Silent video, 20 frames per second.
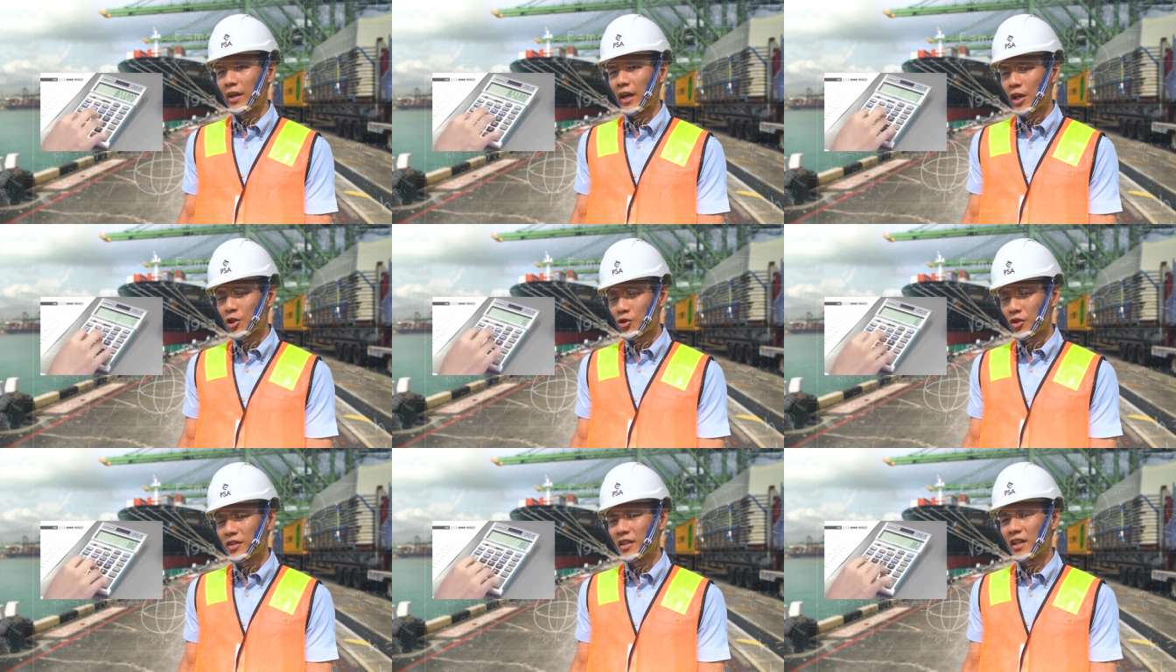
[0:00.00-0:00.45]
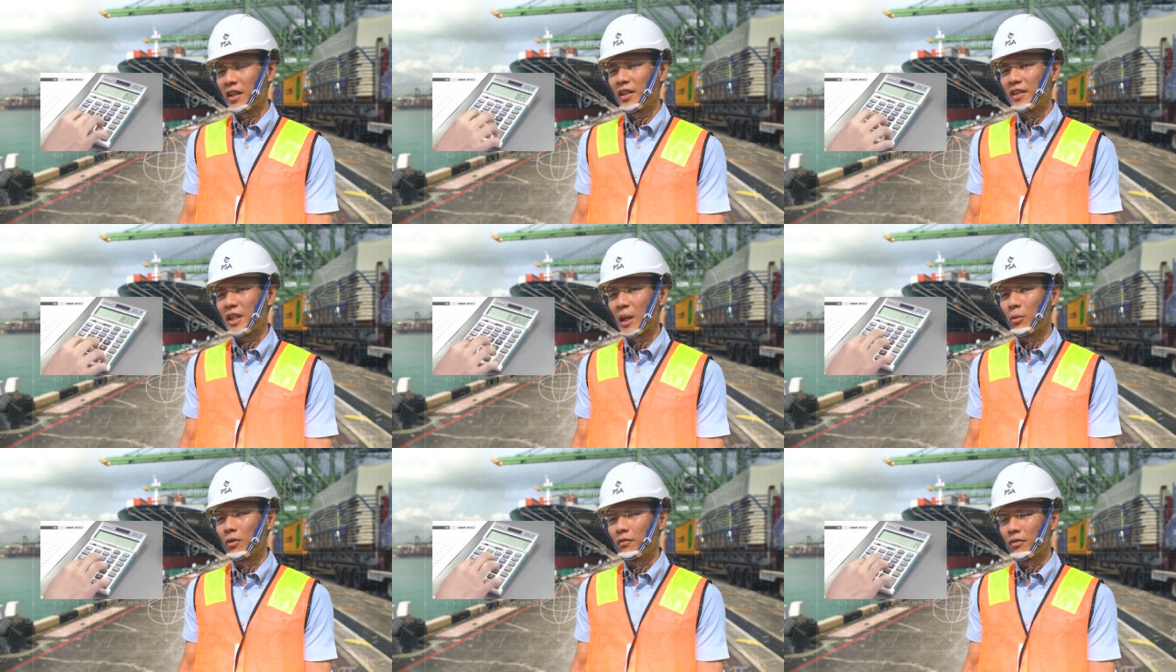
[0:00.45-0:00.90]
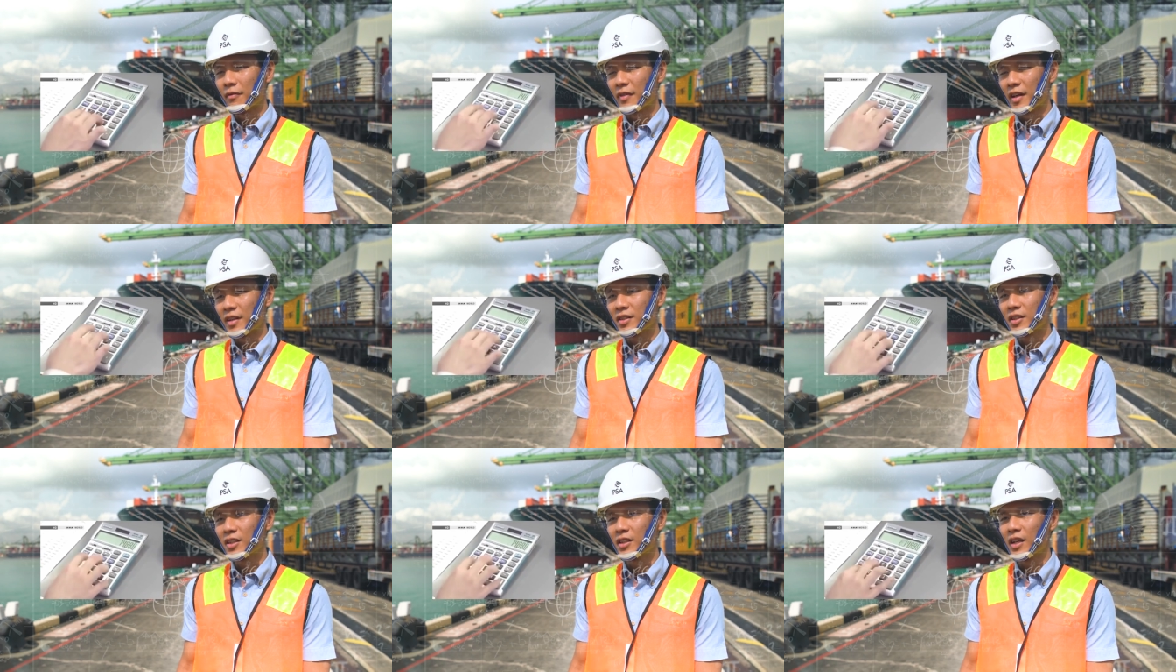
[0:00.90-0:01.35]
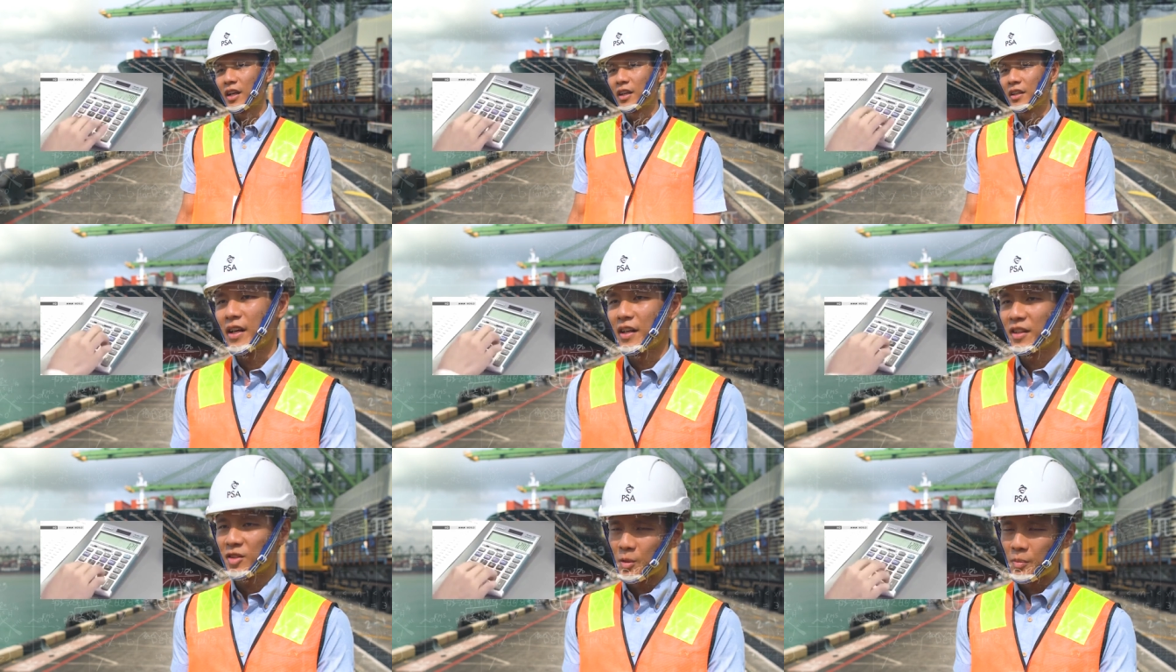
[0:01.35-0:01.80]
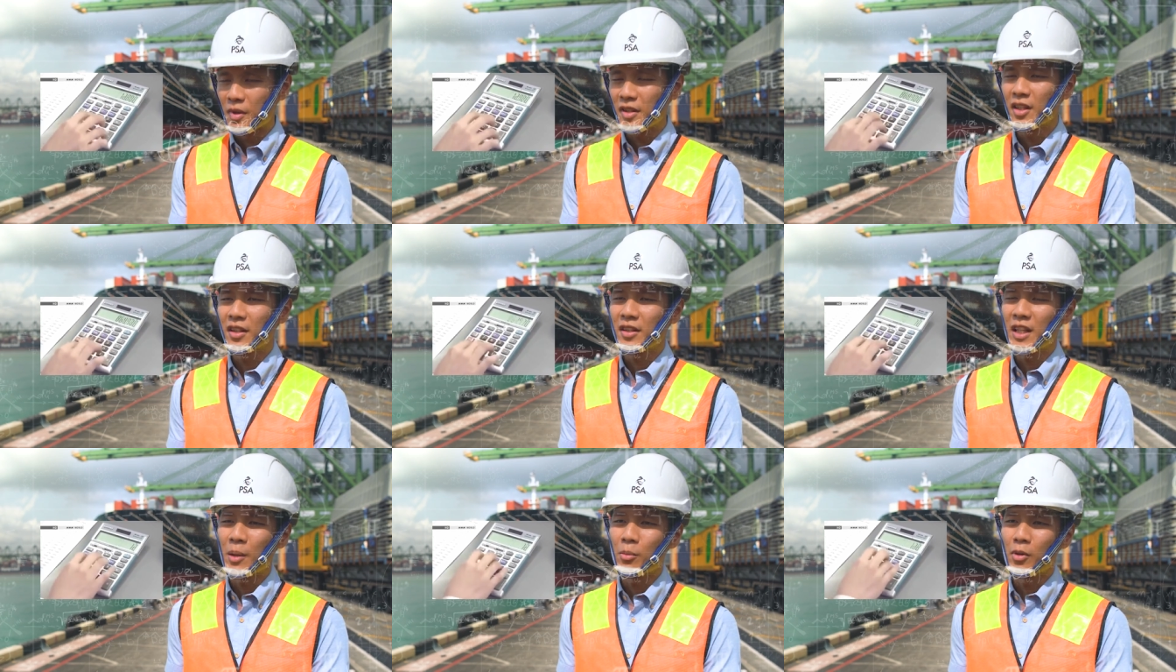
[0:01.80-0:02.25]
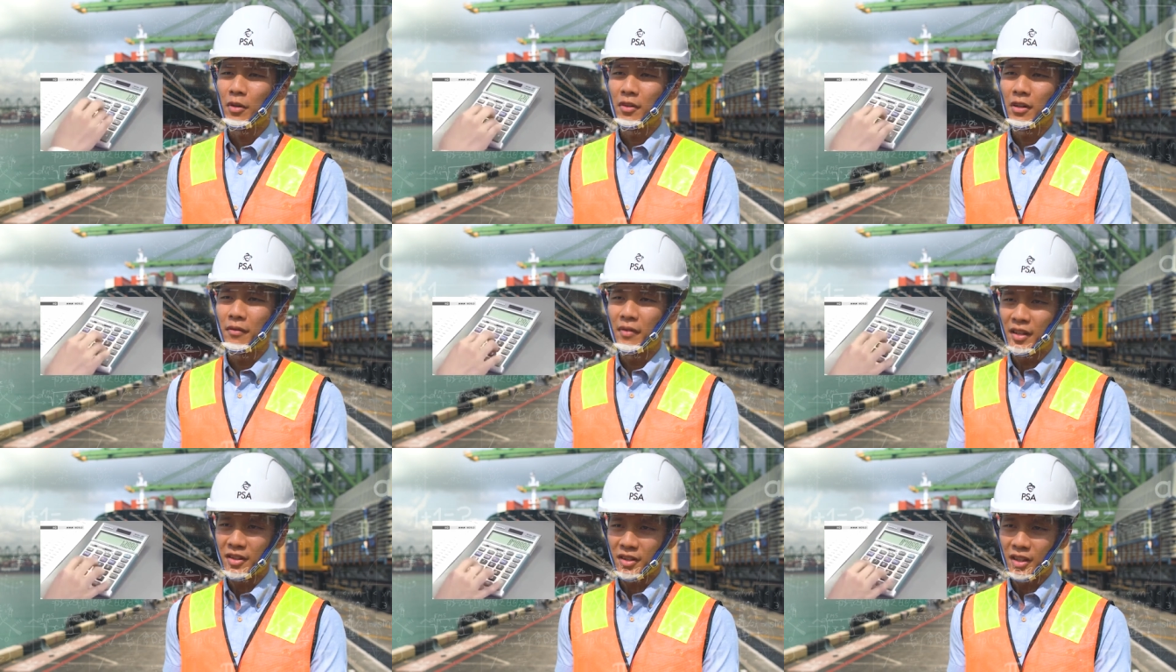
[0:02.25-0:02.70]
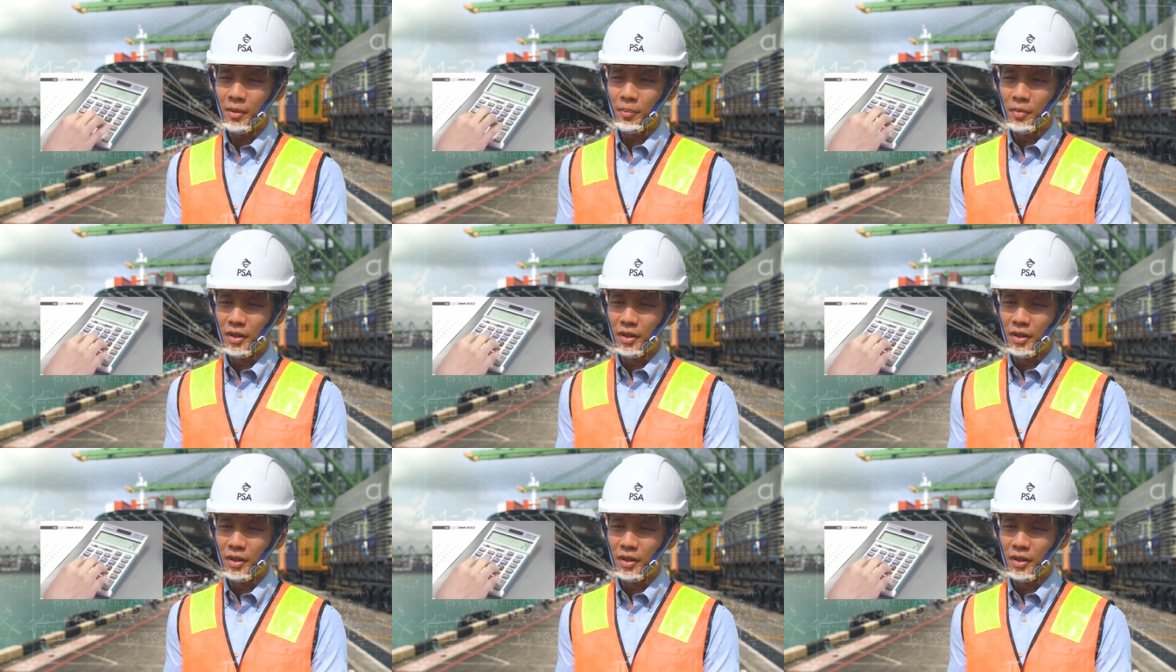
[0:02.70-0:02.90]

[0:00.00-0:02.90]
the actual sailing time of a vessel and the estimated time of the vessel